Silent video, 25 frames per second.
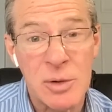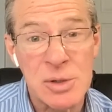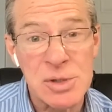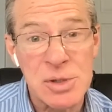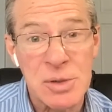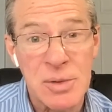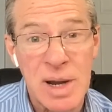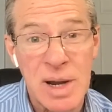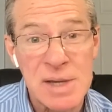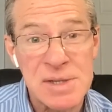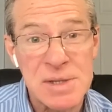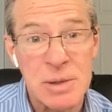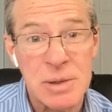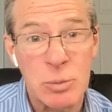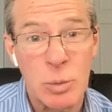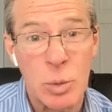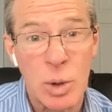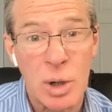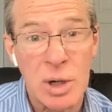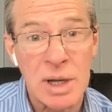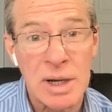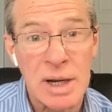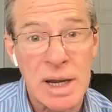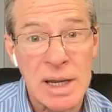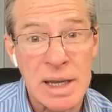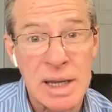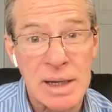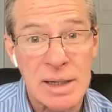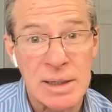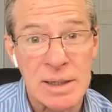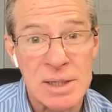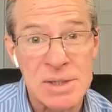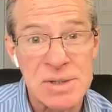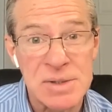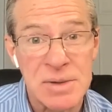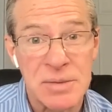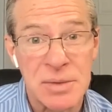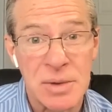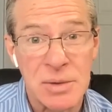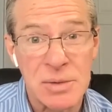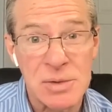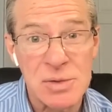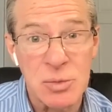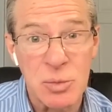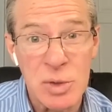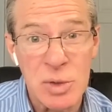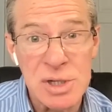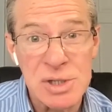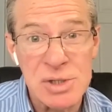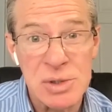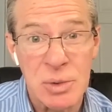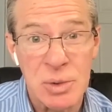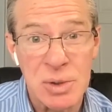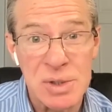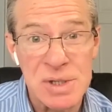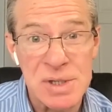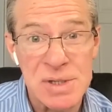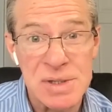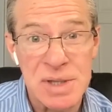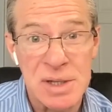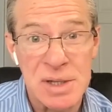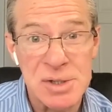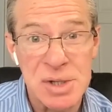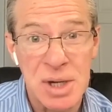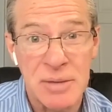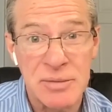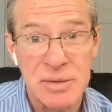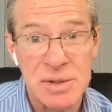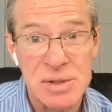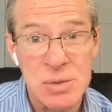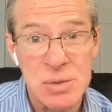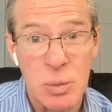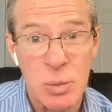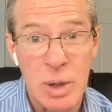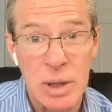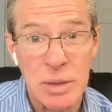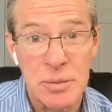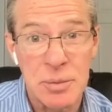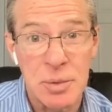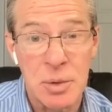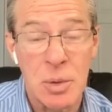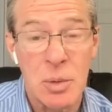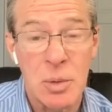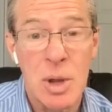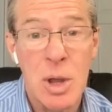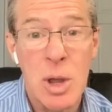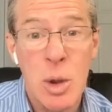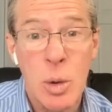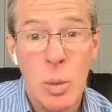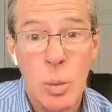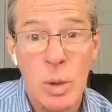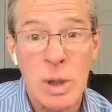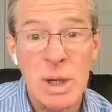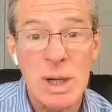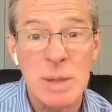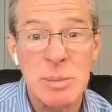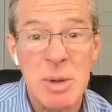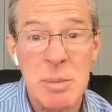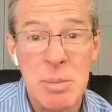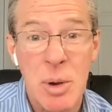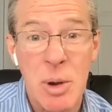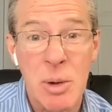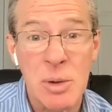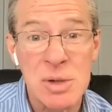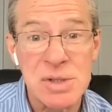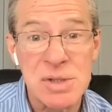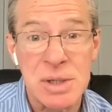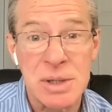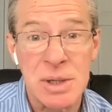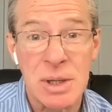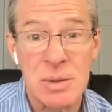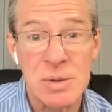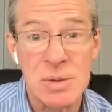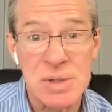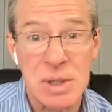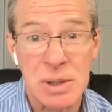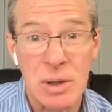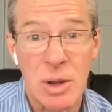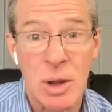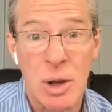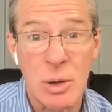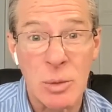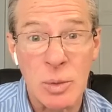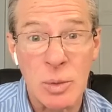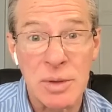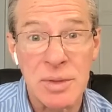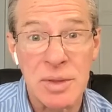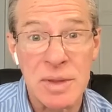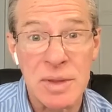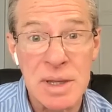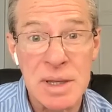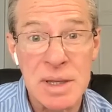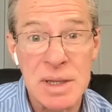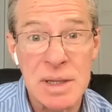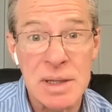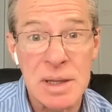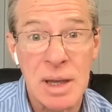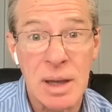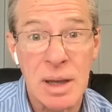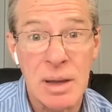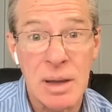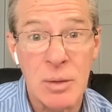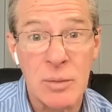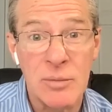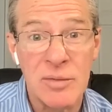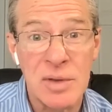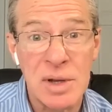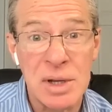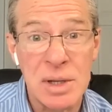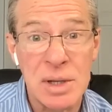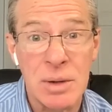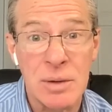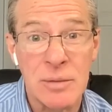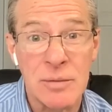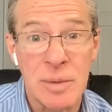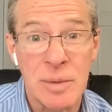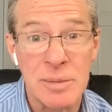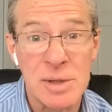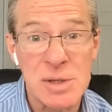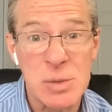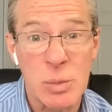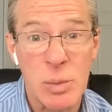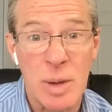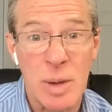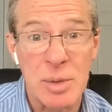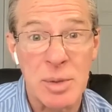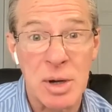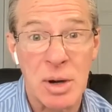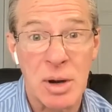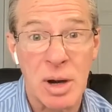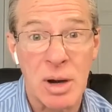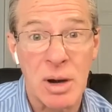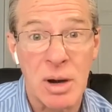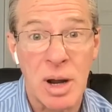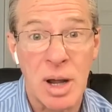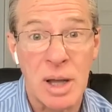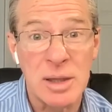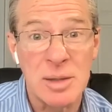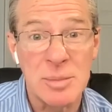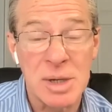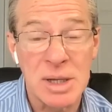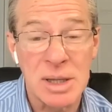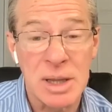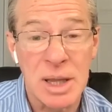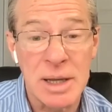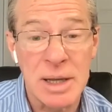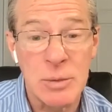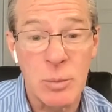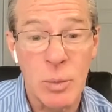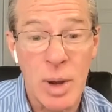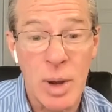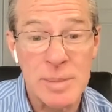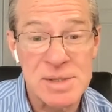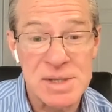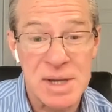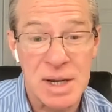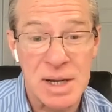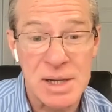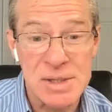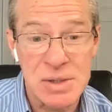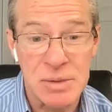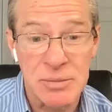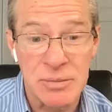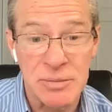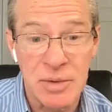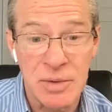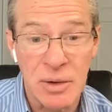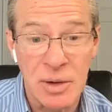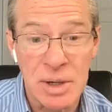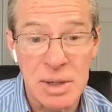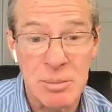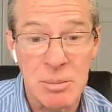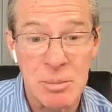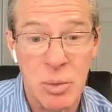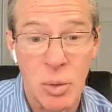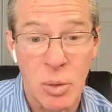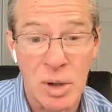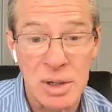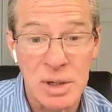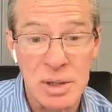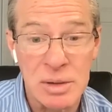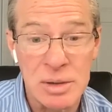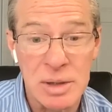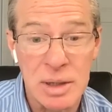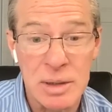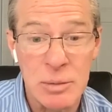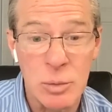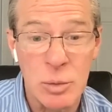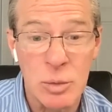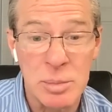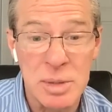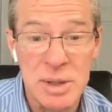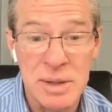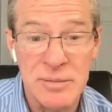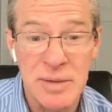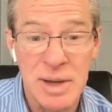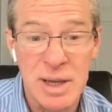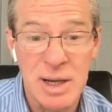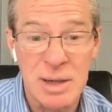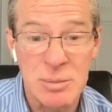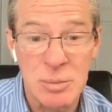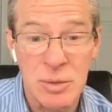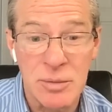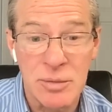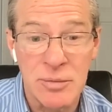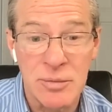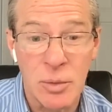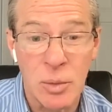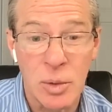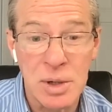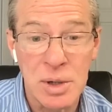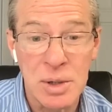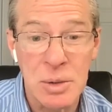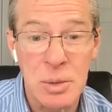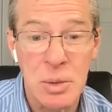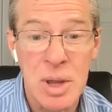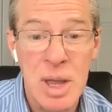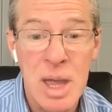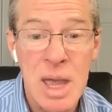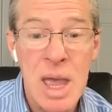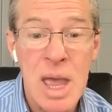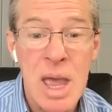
Folks are asking, where can I get a list of those resources that Jeff just went through? We're going to be posting those along with the uh, video from this webinar on the McLean website. So, very important. They will be available for you.